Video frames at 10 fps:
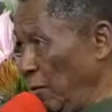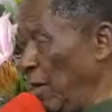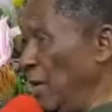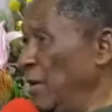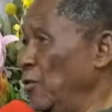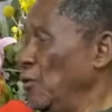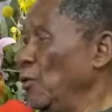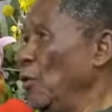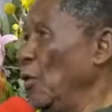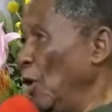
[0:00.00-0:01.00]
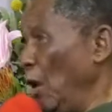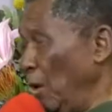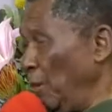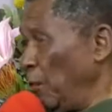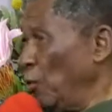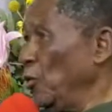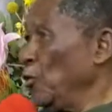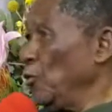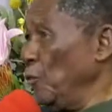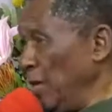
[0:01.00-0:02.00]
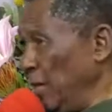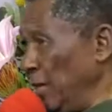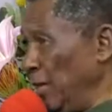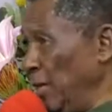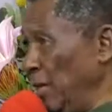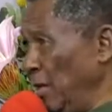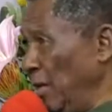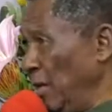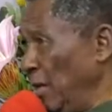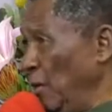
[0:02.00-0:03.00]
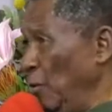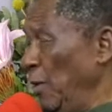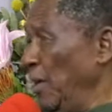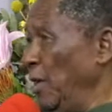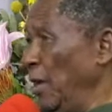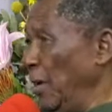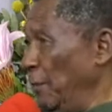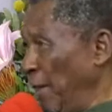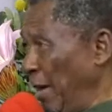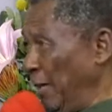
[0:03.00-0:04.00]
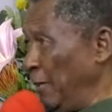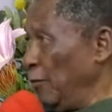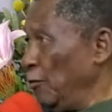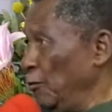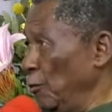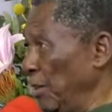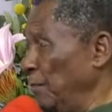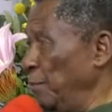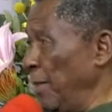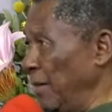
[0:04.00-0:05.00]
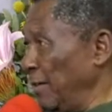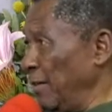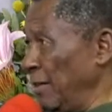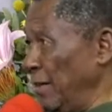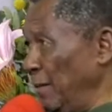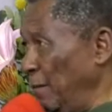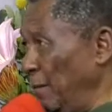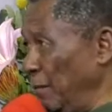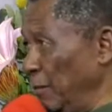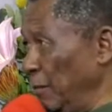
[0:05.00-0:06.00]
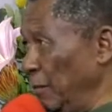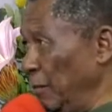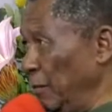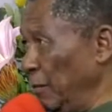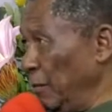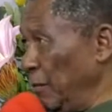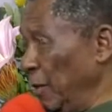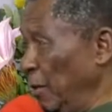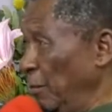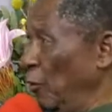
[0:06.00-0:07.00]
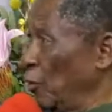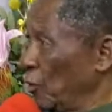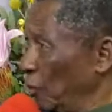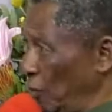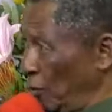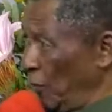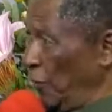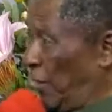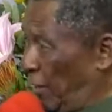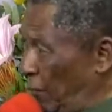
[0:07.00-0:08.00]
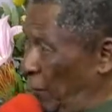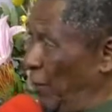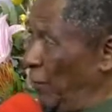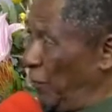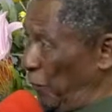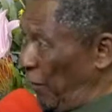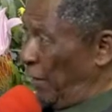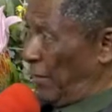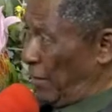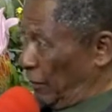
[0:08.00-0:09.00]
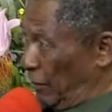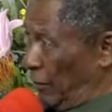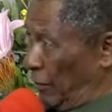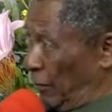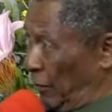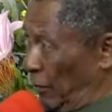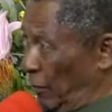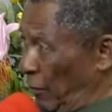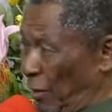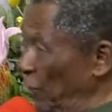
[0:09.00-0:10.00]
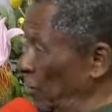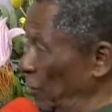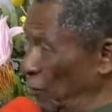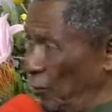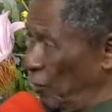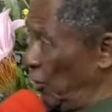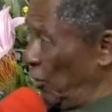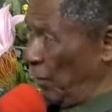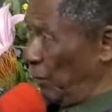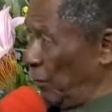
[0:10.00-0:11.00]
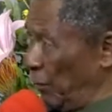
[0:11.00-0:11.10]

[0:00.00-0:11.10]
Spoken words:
We need to approach humanity with the mind to rebirth them. Because frankly, we're not fine. We're not in good shape.